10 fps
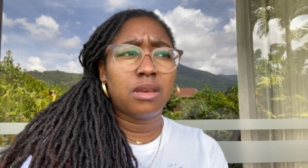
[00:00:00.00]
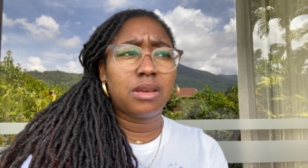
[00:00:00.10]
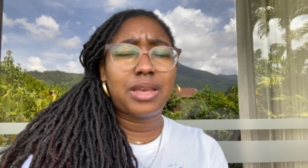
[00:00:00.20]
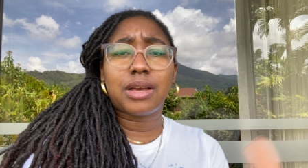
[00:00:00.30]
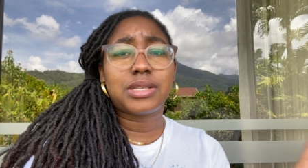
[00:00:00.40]

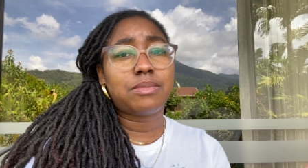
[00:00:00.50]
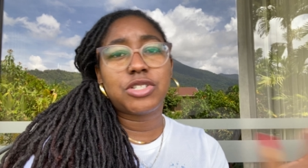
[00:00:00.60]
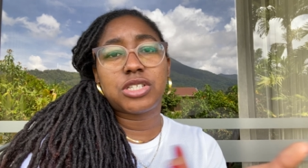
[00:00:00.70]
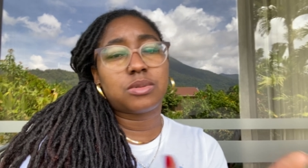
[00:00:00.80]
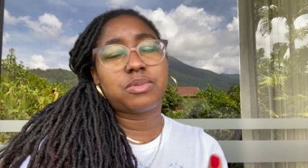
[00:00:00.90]
yeah, because I'm going
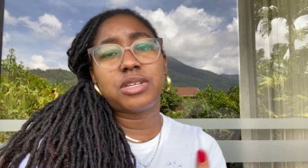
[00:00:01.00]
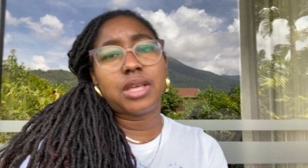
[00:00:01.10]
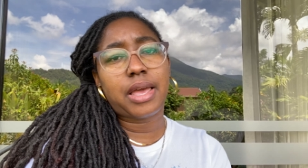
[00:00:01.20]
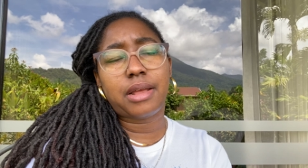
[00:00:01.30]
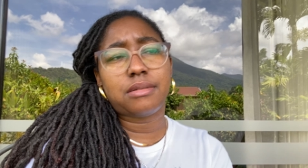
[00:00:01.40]
to just skip to
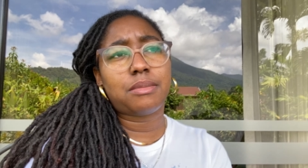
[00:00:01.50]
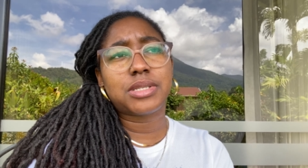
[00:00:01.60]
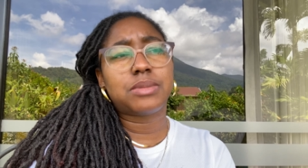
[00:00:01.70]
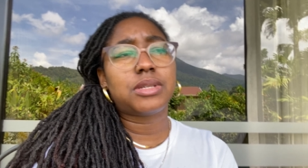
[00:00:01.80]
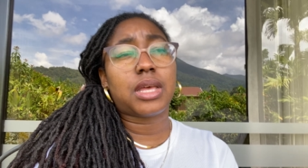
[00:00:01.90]
the end. I'm going to
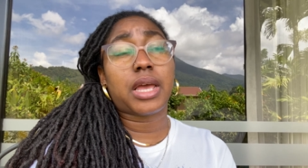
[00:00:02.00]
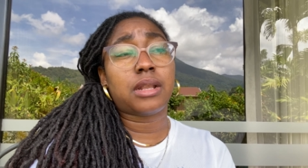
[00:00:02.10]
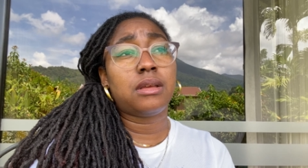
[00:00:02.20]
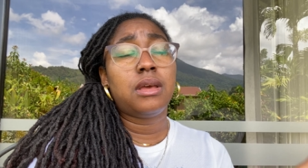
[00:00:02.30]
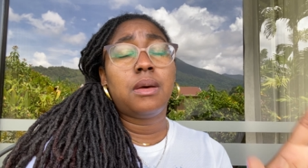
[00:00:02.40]
skip to the end.